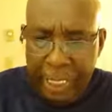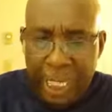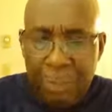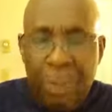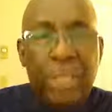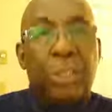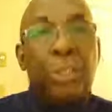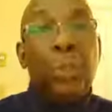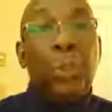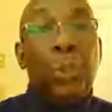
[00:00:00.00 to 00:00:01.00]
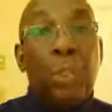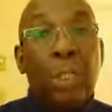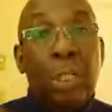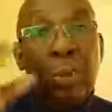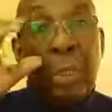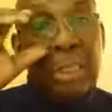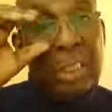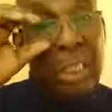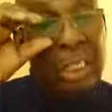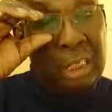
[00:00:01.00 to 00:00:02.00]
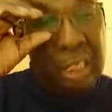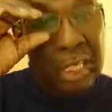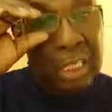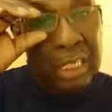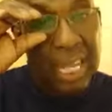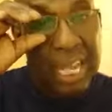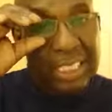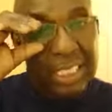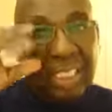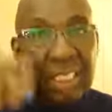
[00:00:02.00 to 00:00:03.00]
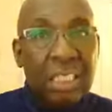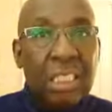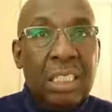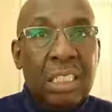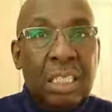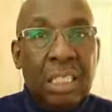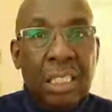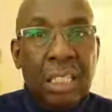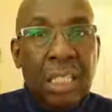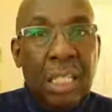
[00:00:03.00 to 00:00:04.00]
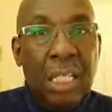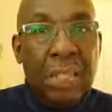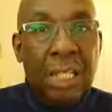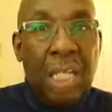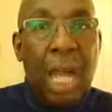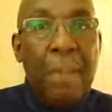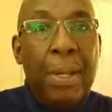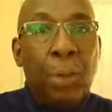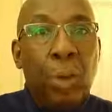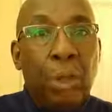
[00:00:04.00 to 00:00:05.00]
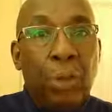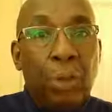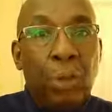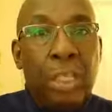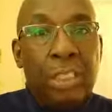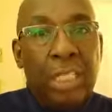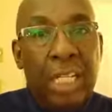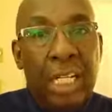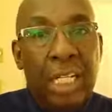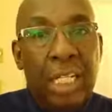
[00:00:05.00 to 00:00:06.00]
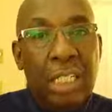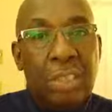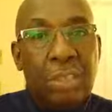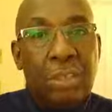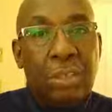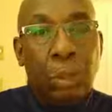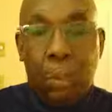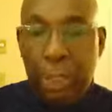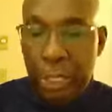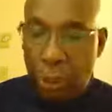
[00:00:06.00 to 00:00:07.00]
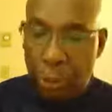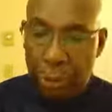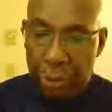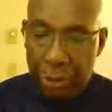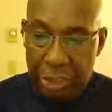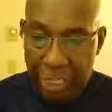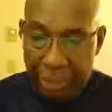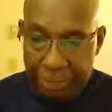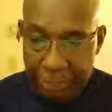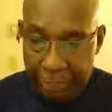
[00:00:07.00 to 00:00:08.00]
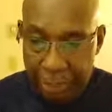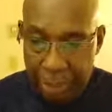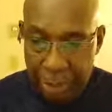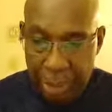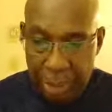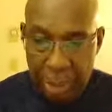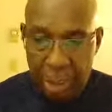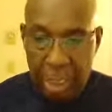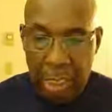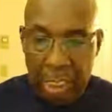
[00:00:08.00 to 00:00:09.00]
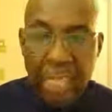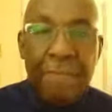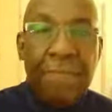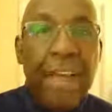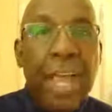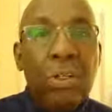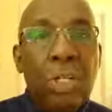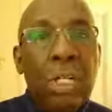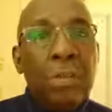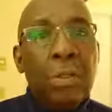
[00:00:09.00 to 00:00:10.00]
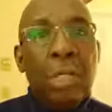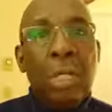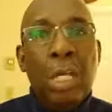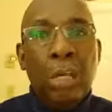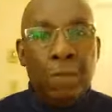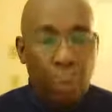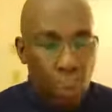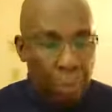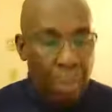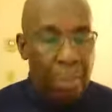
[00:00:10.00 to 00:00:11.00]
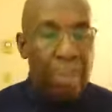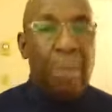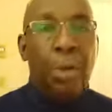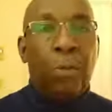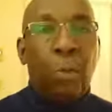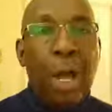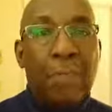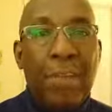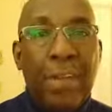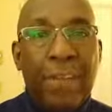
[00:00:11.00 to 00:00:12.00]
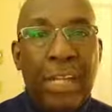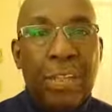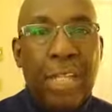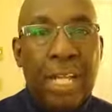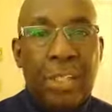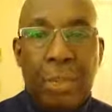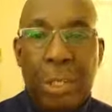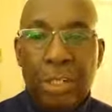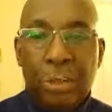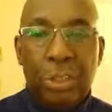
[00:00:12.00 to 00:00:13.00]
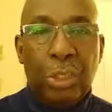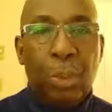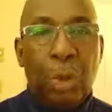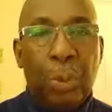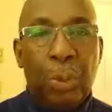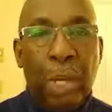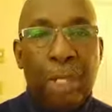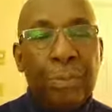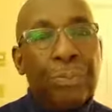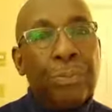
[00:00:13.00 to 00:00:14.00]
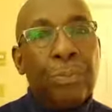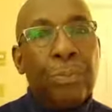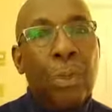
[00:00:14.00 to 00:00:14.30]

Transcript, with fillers: Let's make sure we're stay connected that God may work through us and in us to bring glory to his name. Then finally, if you want to be a member of Rock Faith International Ministries Incorporated,